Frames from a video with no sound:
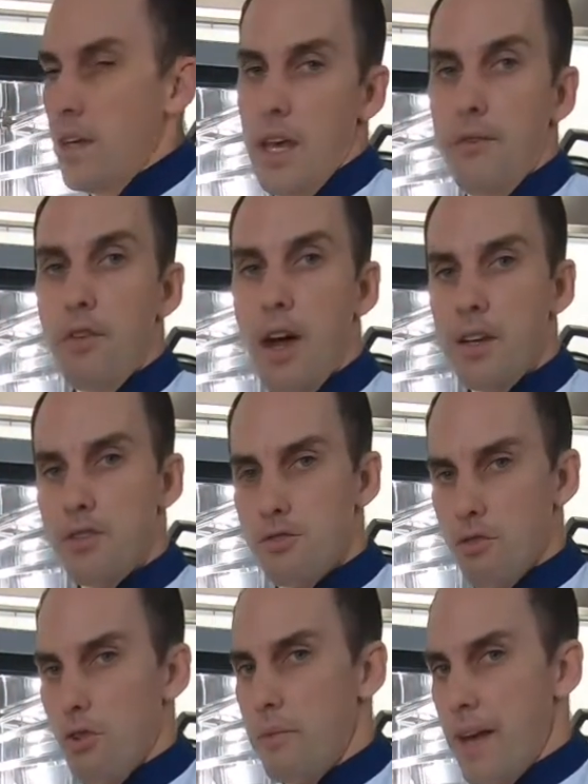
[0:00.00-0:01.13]
If you're
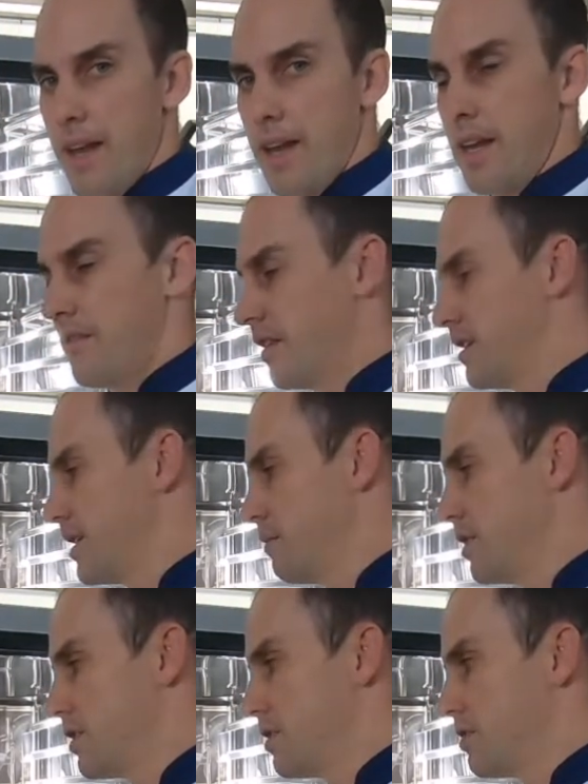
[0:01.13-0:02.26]
unsure about any of these
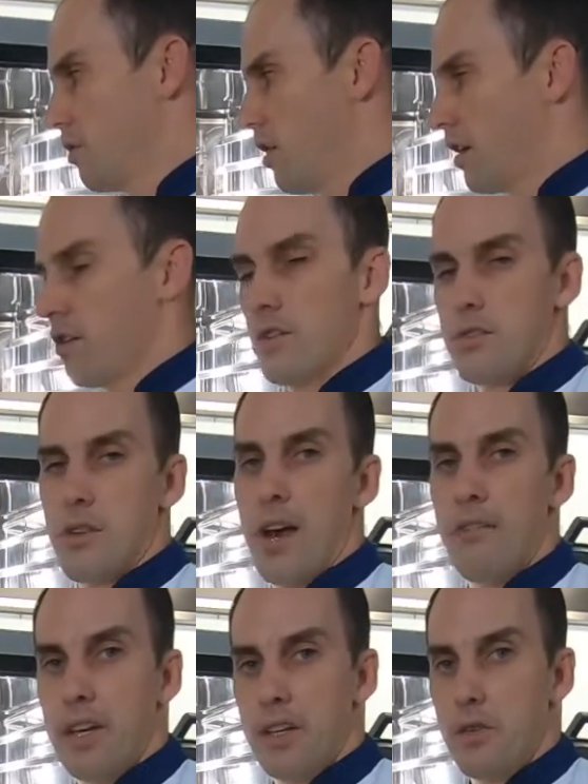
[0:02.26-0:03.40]
images or icons, or
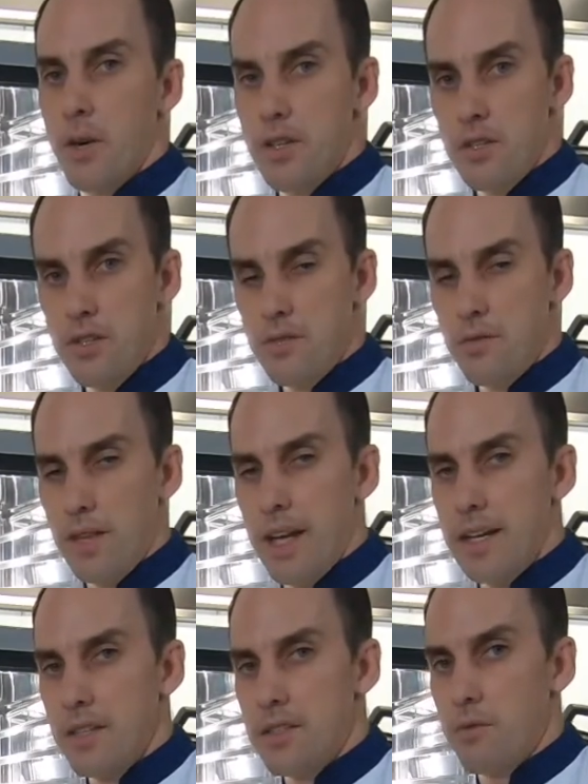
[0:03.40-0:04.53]
have any questions
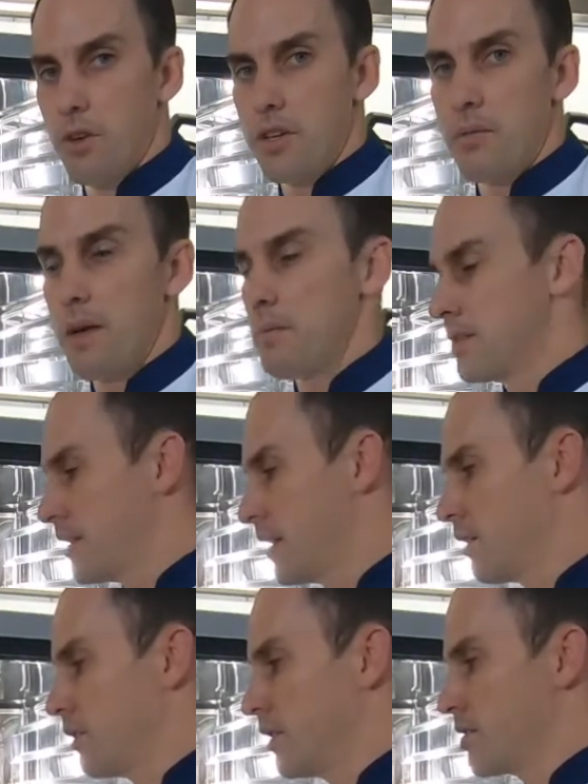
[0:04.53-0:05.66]
relating to what you may be
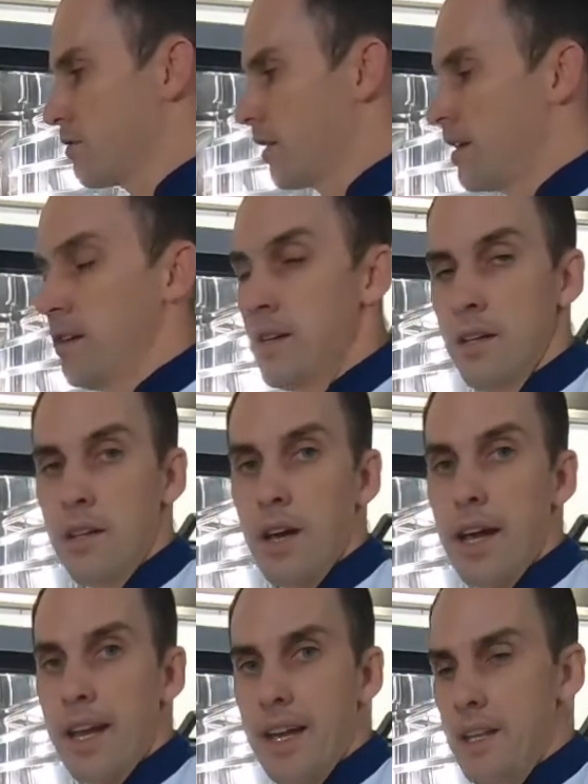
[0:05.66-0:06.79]
seeing on the screen,
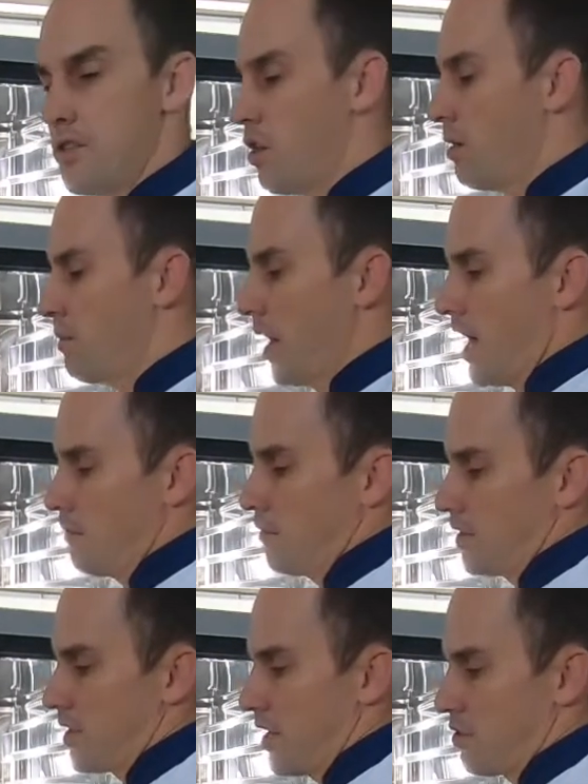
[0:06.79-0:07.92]
at any time you're able
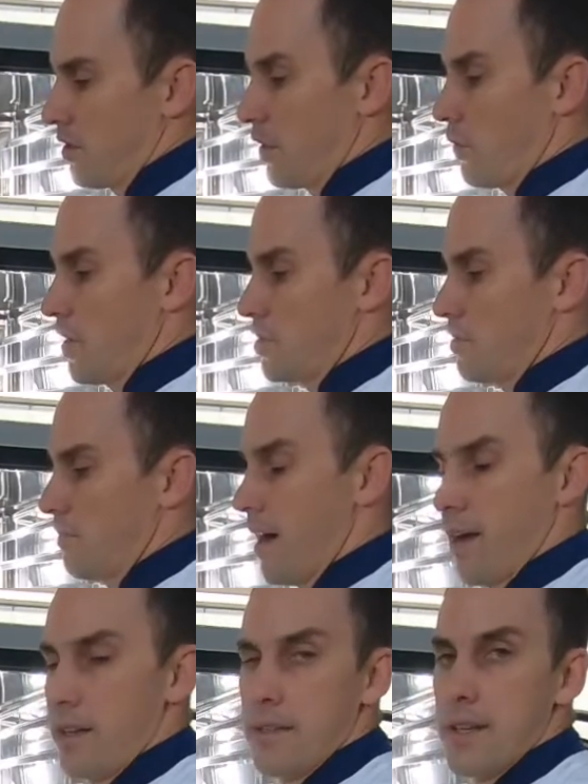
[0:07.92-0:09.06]
to touch on the question
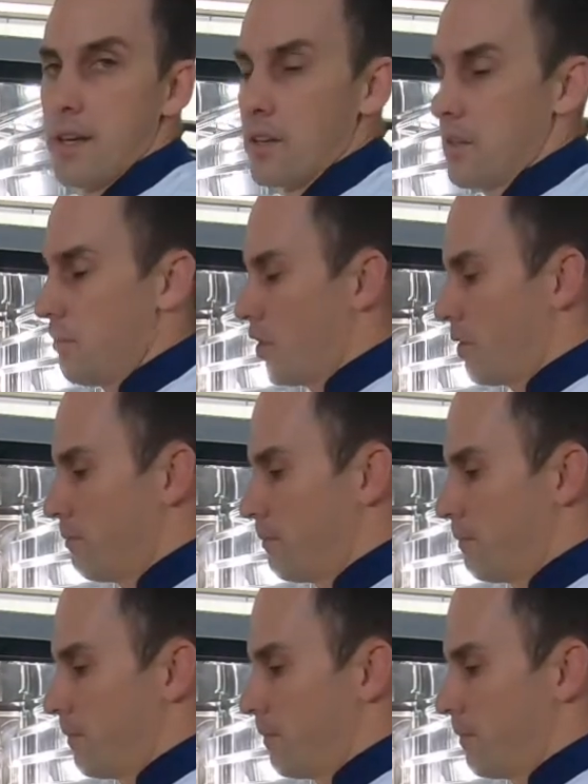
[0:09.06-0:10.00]
mark down on the bottom.